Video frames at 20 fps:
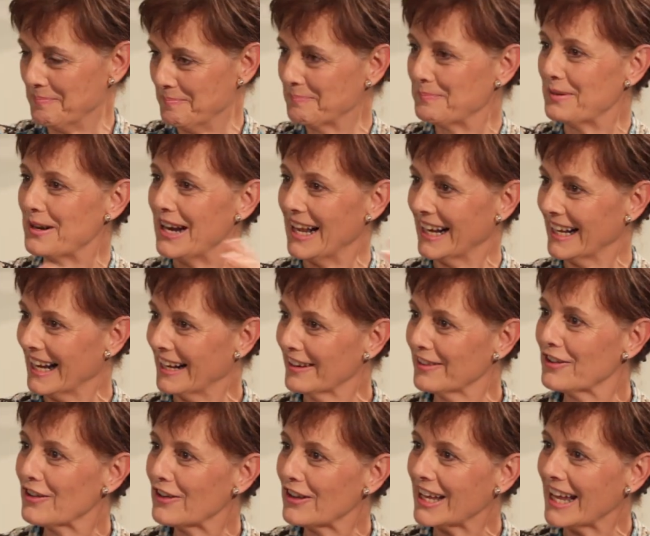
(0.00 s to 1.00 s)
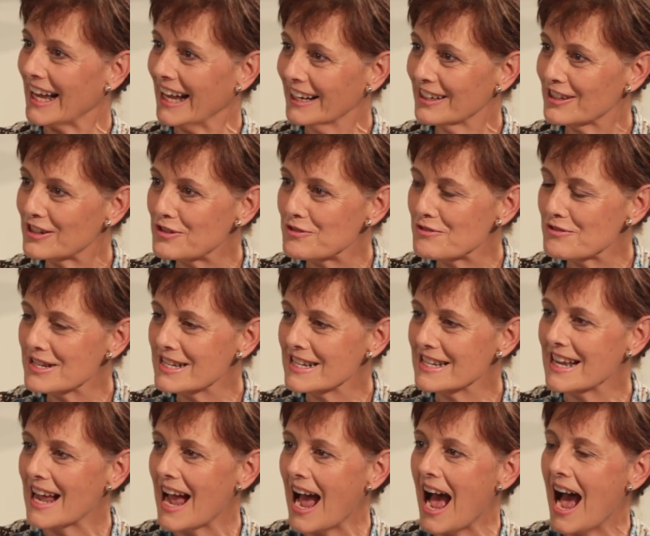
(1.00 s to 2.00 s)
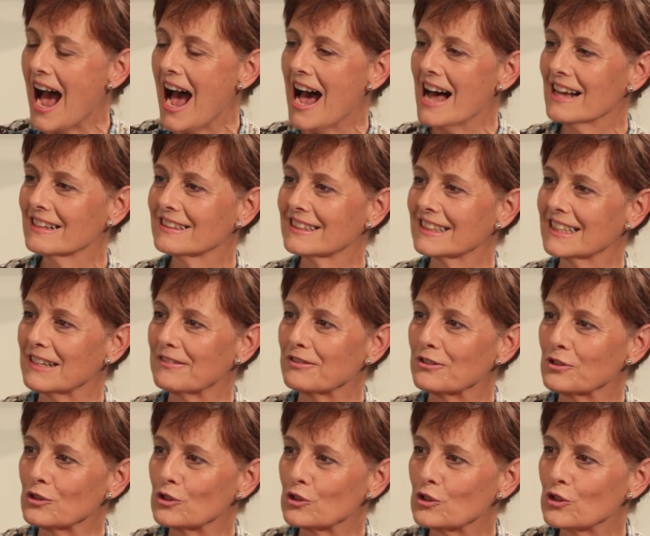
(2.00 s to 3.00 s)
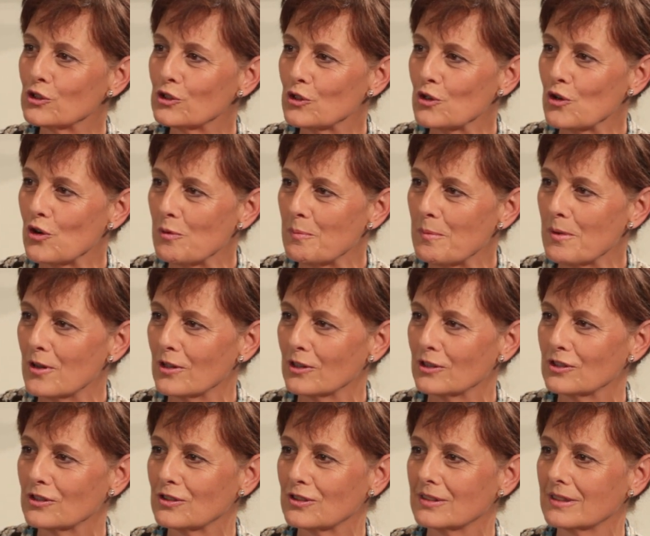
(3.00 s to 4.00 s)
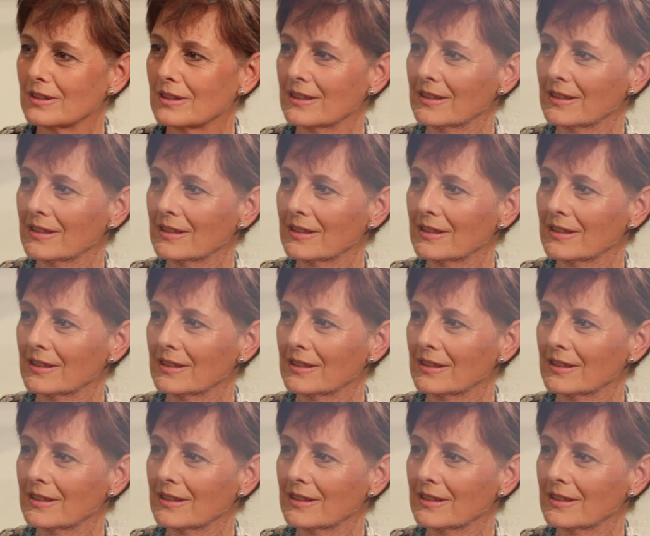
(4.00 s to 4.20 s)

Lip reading: But like the country has given so much,